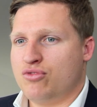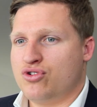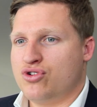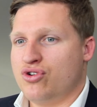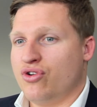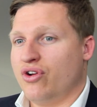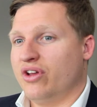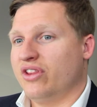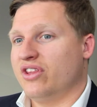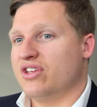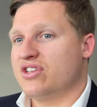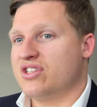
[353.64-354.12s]

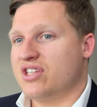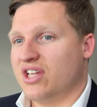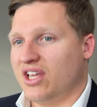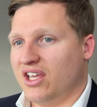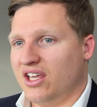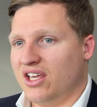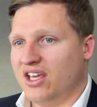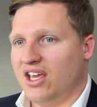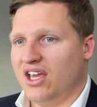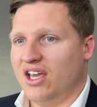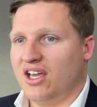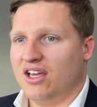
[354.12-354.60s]
during the
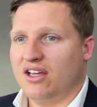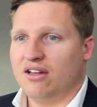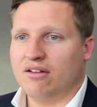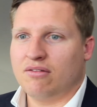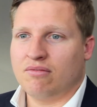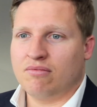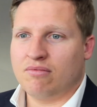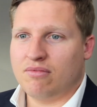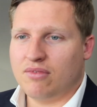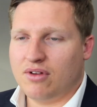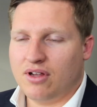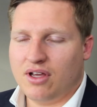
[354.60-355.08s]
sinking,
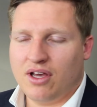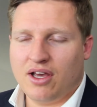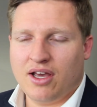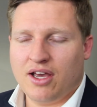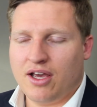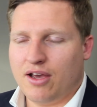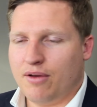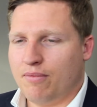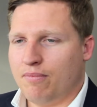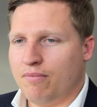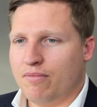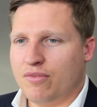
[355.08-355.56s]

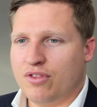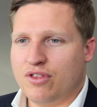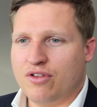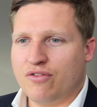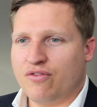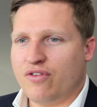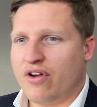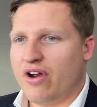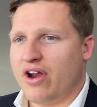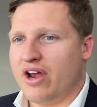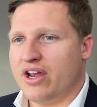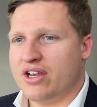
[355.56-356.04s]
and
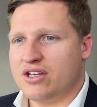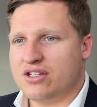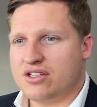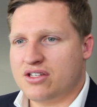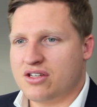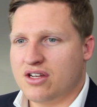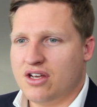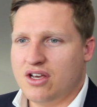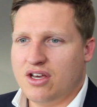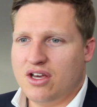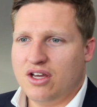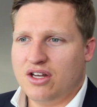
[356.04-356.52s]
the
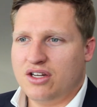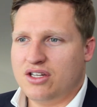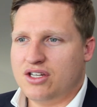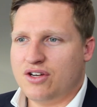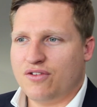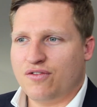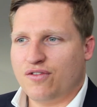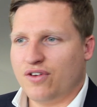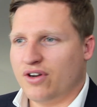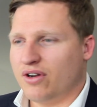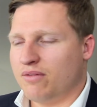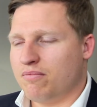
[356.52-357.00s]
various
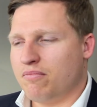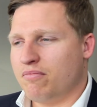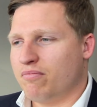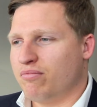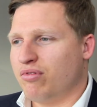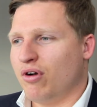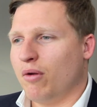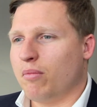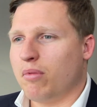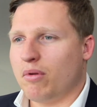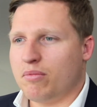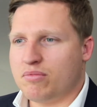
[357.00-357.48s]

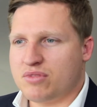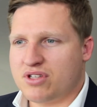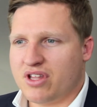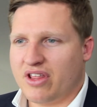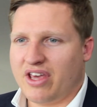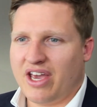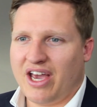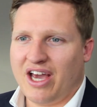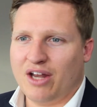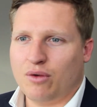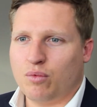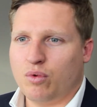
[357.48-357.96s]
different problems
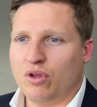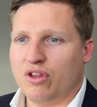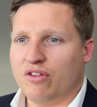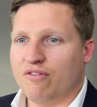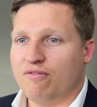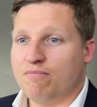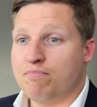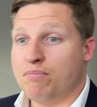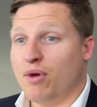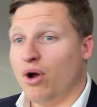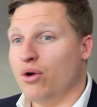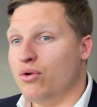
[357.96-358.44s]
that they had
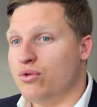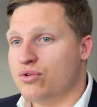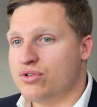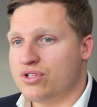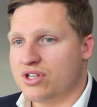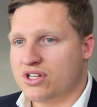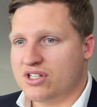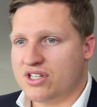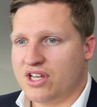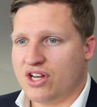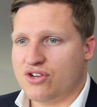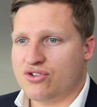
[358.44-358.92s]
with
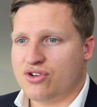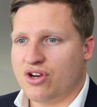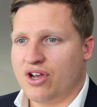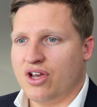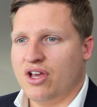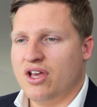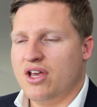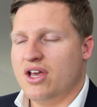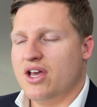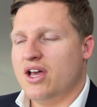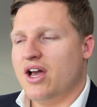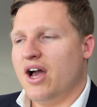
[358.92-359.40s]
boats,
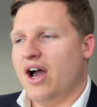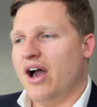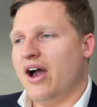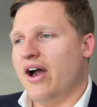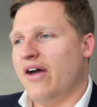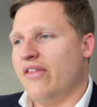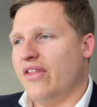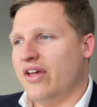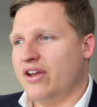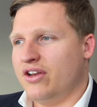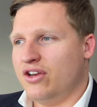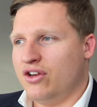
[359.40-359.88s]
etc.
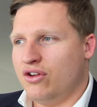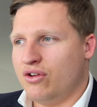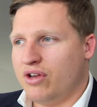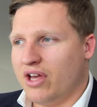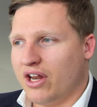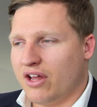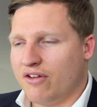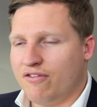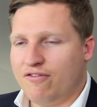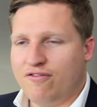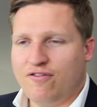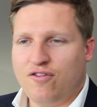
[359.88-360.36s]
And then you
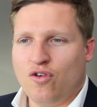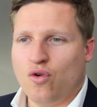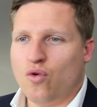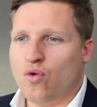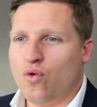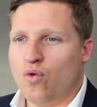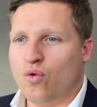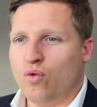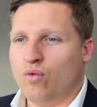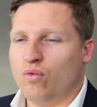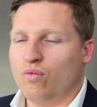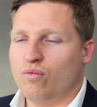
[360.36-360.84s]
get a
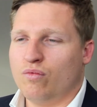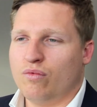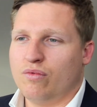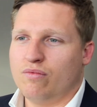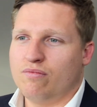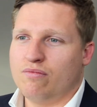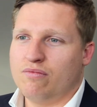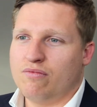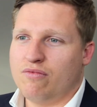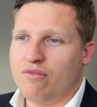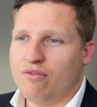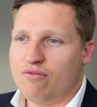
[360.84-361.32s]
full
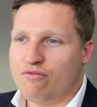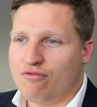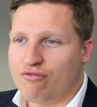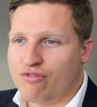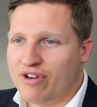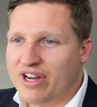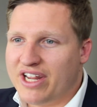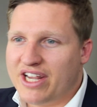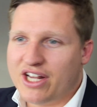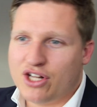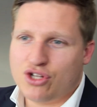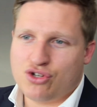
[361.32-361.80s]

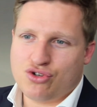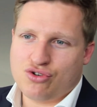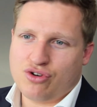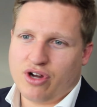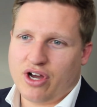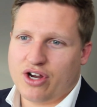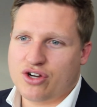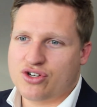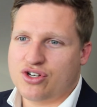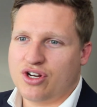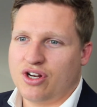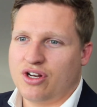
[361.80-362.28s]

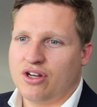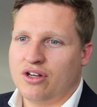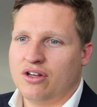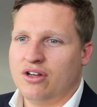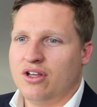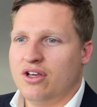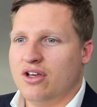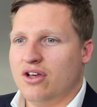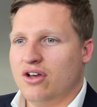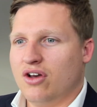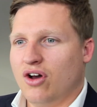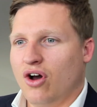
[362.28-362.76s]

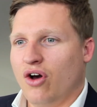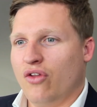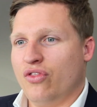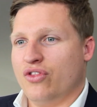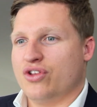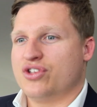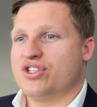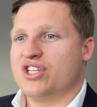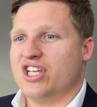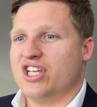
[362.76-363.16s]
reconstruction on the